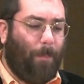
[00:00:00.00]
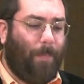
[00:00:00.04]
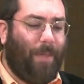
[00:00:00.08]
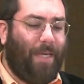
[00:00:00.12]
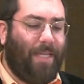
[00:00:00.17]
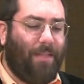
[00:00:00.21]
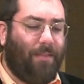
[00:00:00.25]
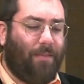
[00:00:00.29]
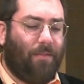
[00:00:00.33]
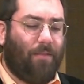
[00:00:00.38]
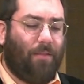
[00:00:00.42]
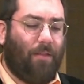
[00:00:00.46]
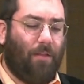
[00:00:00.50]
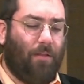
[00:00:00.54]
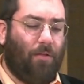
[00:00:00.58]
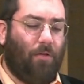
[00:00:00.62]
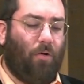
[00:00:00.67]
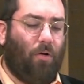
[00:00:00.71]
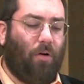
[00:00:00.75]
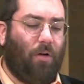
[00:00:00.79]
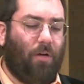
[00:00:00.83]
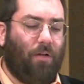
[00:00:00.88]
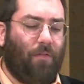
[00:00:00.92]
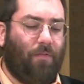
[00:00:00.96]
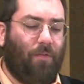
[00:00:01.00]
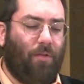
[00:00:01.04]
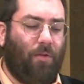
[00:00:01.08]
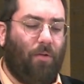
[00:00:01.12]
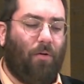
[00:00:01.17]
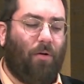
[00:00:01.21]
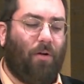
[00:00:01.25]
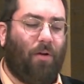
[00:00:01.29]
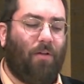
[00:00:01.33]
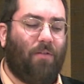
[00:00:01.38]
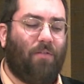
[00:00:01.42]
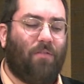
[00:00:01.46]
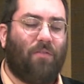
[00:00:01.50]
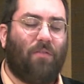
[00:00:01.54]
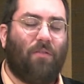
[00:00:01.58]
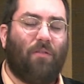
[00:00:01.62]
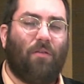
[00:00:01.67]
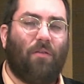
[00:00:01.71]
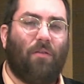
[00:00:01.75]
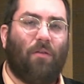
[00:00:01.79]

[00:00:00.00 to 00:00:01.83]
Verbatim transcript: meet the lord of lords